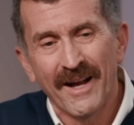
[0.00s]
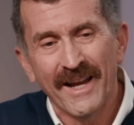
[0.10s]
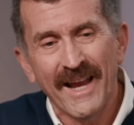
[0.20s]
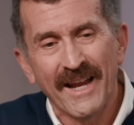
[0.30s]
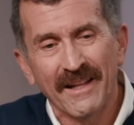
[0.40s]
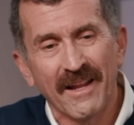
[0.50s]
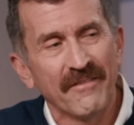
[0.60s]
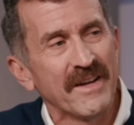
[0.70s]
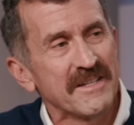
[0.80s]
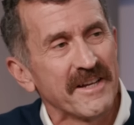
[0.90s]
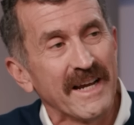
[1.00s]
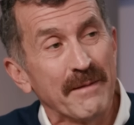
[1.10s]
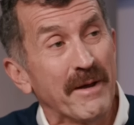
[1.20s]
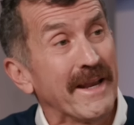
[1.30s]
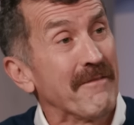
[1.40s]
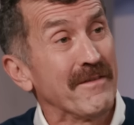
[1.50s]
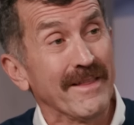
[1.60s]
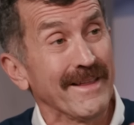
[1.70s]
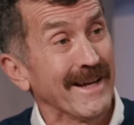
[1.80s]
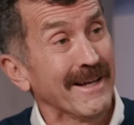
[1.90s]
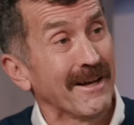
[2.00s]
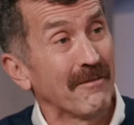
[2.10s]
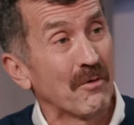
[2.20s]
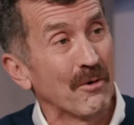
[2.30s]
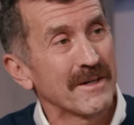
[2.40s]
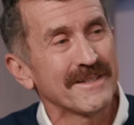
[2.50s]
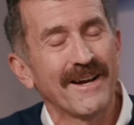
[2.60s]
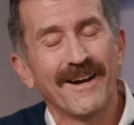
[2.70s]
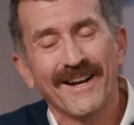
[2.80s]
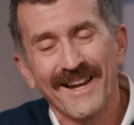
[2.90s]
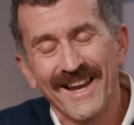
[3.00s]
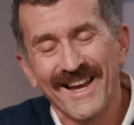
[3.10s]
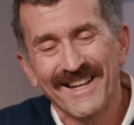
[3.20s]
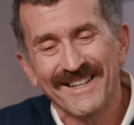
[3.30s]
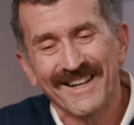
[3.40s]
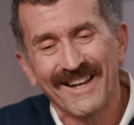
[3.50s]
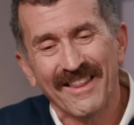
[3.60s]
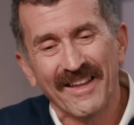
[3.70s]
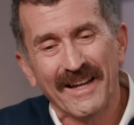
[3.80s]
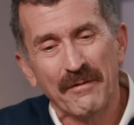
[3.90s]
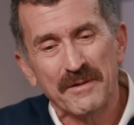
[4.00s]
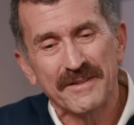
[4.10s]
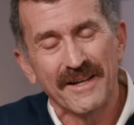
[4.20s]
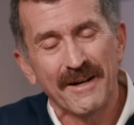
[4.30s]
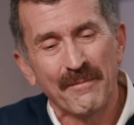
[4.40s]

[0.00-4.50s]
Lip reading: I had a lot of anxiety about everything, of course, and I think I was